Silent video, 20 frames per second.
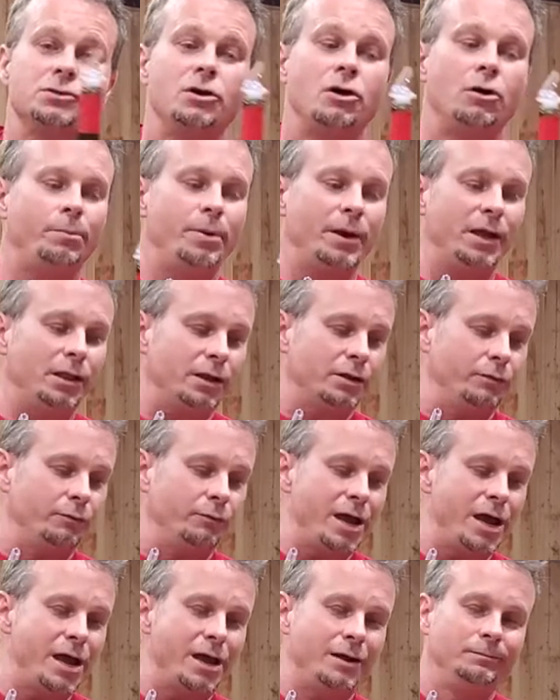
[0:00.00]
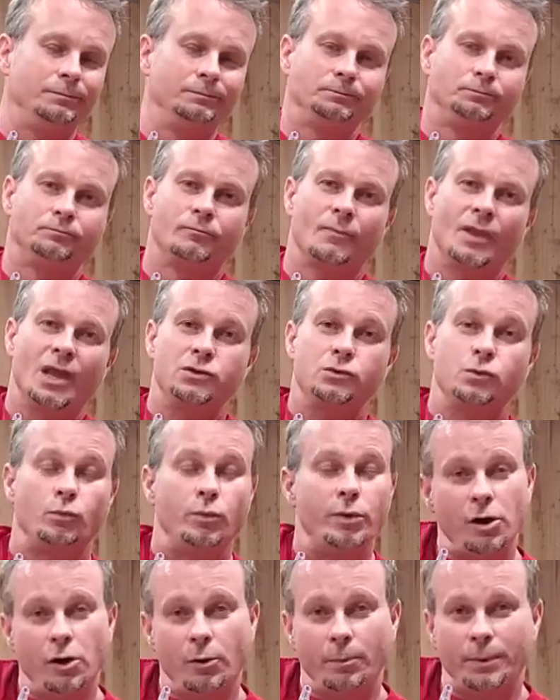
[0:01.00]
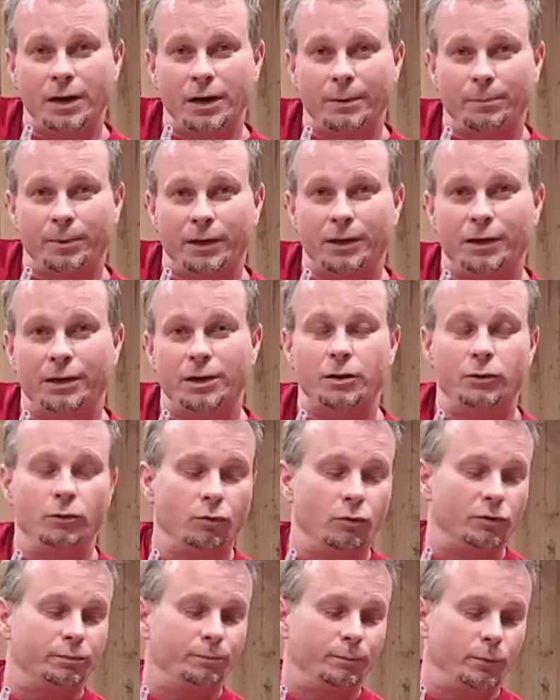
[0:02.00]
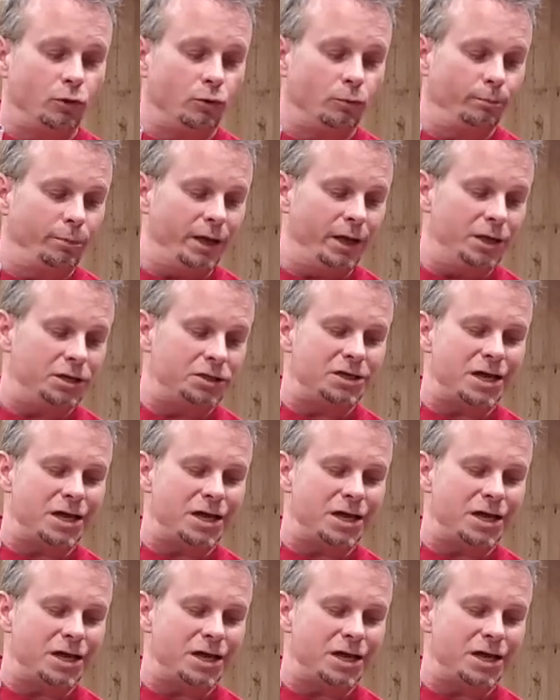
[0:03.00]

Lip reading: called Pelican Red is when we opened up in North Myrtle Beach,